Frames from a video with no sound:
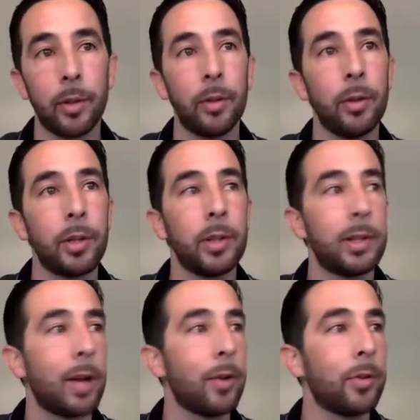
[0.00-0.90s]
Look at the
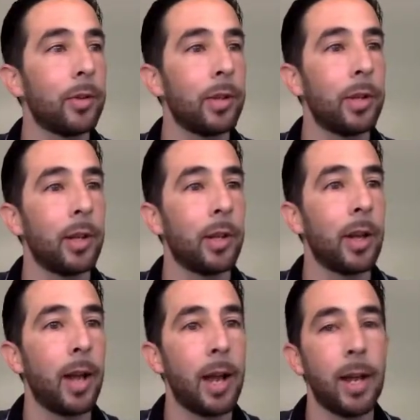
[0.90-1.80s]
hours of the day
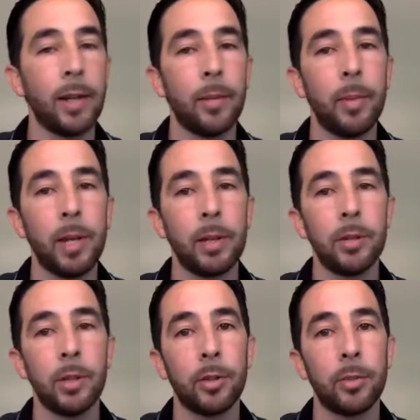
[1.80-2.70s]
and make
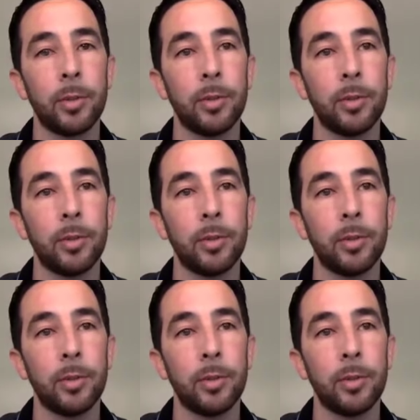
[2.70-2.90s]
adjustments.